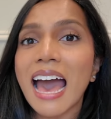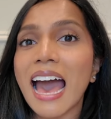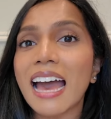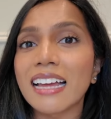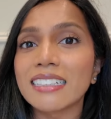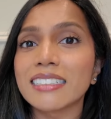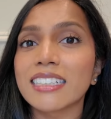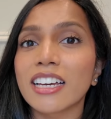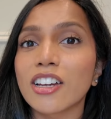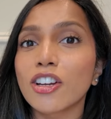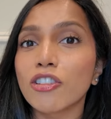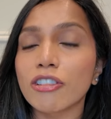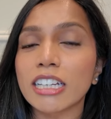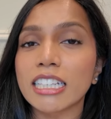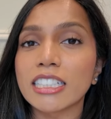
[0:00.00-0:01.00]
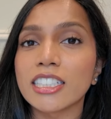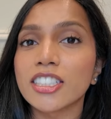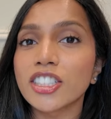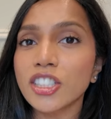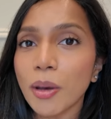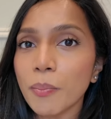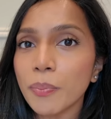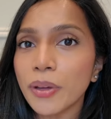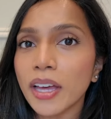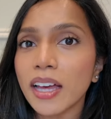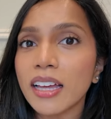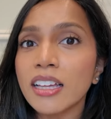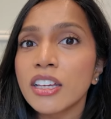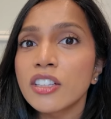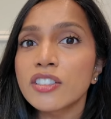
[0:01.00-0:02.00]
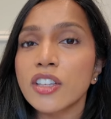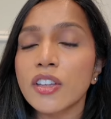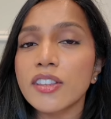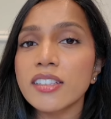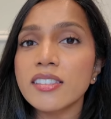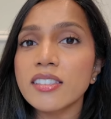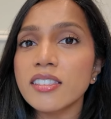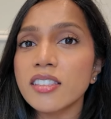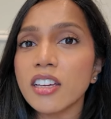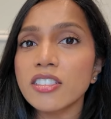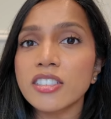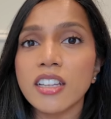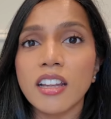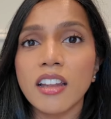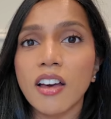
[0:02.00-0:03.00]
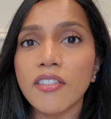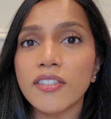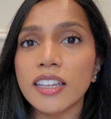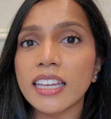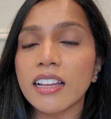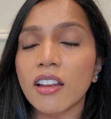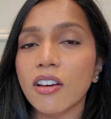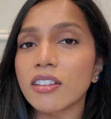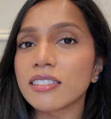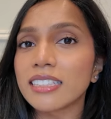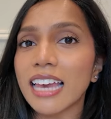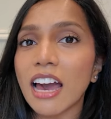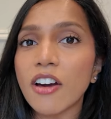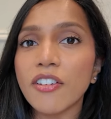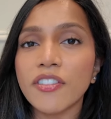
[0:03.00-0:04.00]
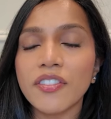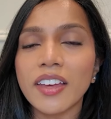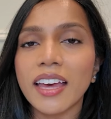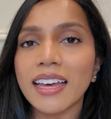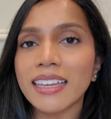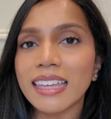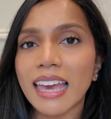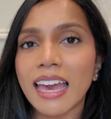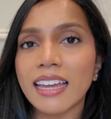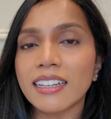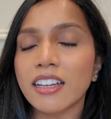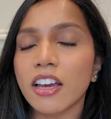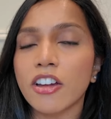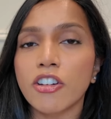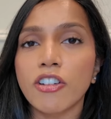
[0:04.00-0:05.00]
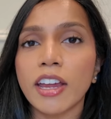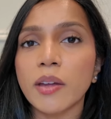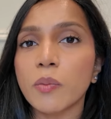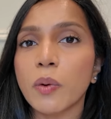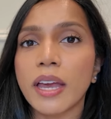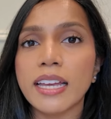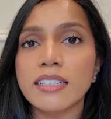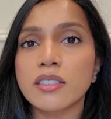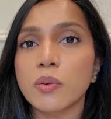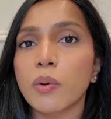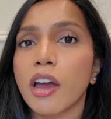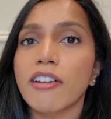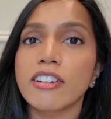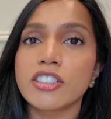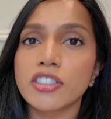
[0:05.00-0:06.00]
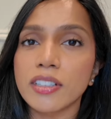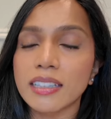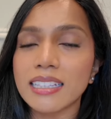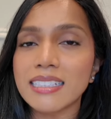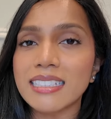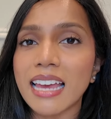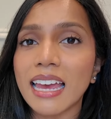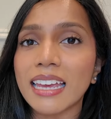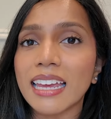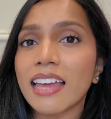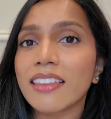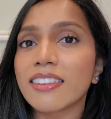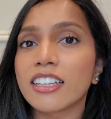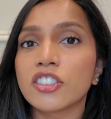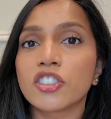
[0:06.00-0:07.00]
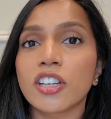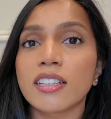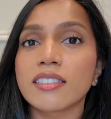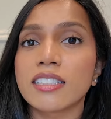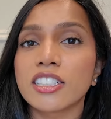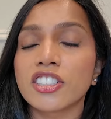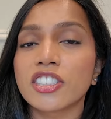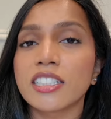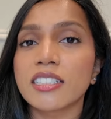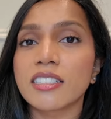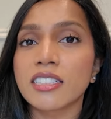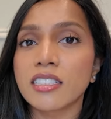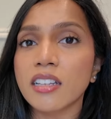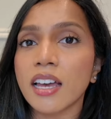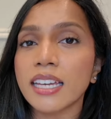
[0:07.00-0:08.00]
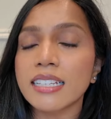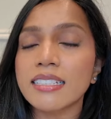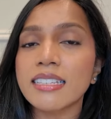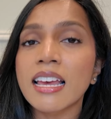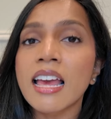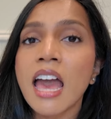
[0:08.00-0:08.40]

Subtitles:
and a green jumper. So this is such a lovely classy outfit. Again, a great way to wear it during the day and then transition it to night.